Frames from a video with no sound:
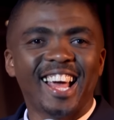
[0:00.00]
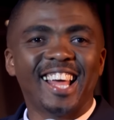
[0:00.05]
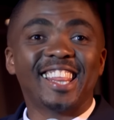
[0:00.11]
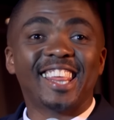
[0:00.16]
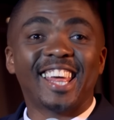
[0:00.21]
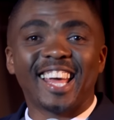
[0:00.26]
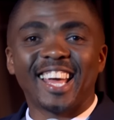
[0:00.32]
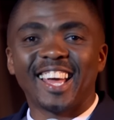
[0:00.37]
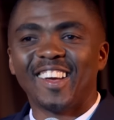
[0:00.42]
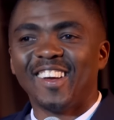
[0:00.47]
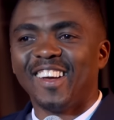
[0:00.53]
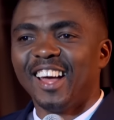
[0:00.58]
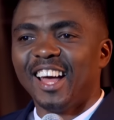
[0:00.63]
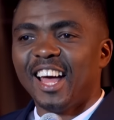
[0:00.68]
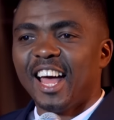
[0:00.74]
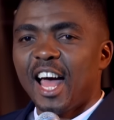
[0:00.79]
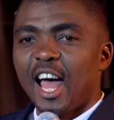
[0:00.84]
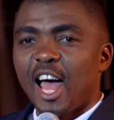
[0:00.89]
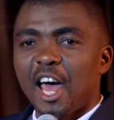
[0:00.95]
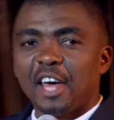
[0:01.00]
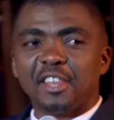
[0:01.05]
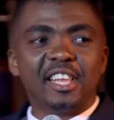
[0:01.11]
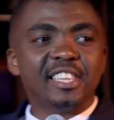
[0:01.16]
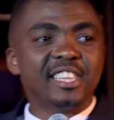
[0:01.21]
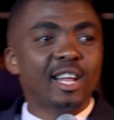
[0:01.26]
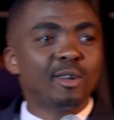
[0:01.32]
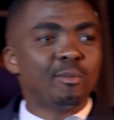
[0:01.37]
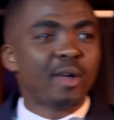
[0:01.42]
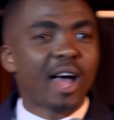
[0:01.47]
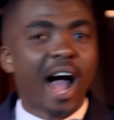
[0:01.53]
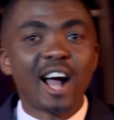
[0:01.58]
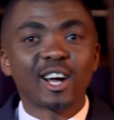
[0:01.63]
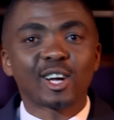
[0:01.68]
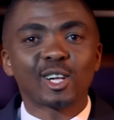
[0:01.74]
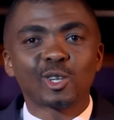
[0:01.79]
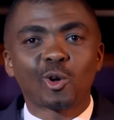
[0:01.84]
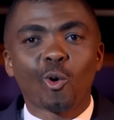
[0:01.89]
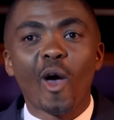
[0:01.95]
and, then, and, then, there'll be
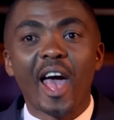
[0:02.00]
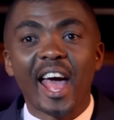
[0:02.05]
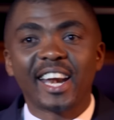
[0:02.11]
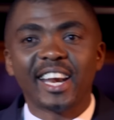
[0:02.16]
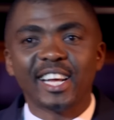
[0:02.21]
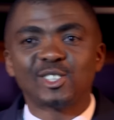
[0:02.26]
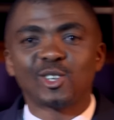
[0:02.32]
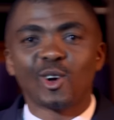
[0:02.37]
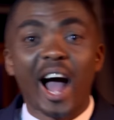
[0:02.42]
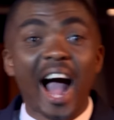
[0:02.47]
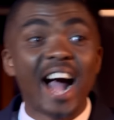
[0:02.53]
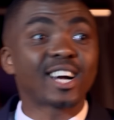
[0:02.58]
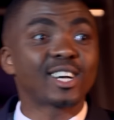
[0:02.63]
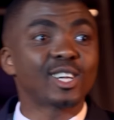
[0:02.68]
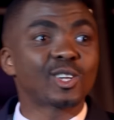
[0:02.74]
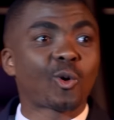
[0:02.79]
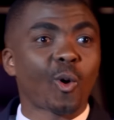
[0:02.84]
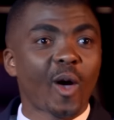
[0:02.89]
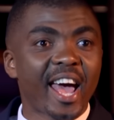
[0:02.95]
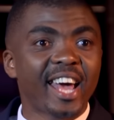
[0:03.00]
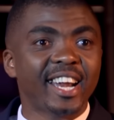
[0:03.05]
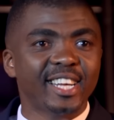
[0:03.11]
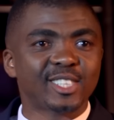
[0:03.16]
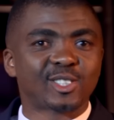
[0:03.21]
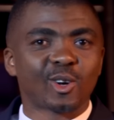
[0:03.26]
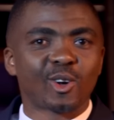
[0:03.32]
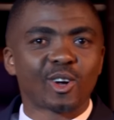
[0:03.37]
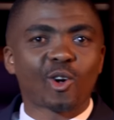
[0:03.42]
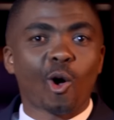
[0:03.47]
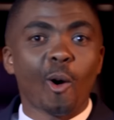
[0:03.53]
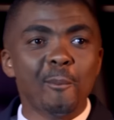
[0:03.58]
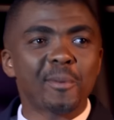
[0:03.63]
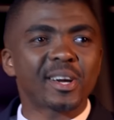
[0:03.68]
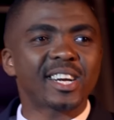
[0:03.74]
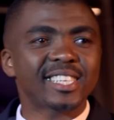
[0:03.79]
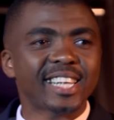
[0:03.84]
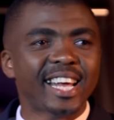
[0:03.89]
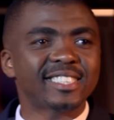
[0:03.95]
Uncle Guerejo, Uncle Guerejo,
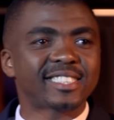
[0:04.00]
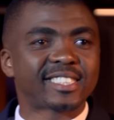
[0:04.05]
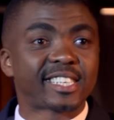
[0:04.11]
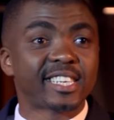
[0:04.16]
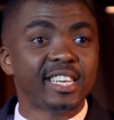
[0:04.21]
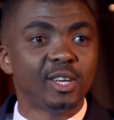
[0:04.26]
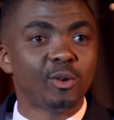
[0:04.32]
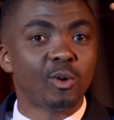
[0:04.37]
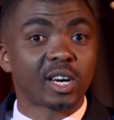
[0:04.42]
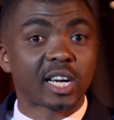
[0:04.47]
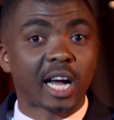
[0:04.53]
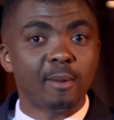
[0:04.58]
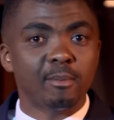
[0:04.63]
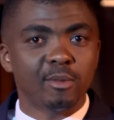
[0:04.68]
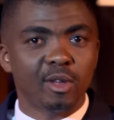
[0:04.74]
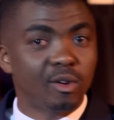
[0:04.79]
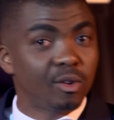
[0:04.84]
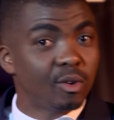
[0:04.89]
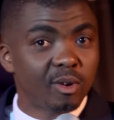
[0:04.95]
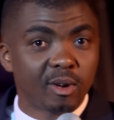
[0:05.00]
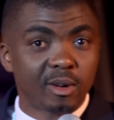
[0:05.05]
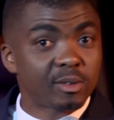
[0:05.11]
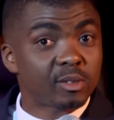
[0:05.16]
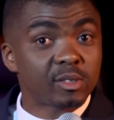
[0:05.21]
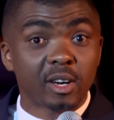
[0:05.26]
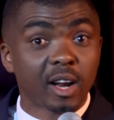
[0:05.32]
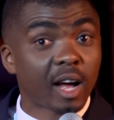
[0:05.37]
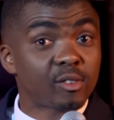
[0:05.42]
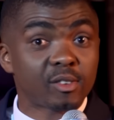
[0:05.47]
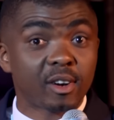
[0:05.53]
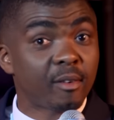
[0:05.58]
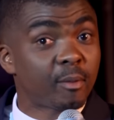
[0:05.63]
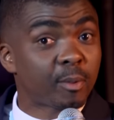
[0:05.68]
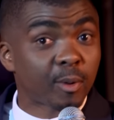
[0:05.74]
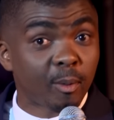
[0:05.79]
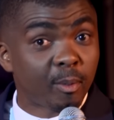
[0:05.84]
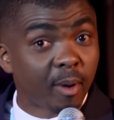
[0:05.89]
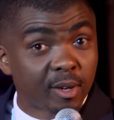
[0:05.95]
Comrade SG will come there. No, I don't, have a
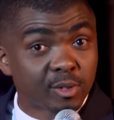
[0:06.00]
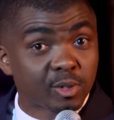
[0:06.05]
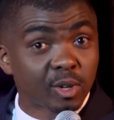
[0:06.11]
problem. I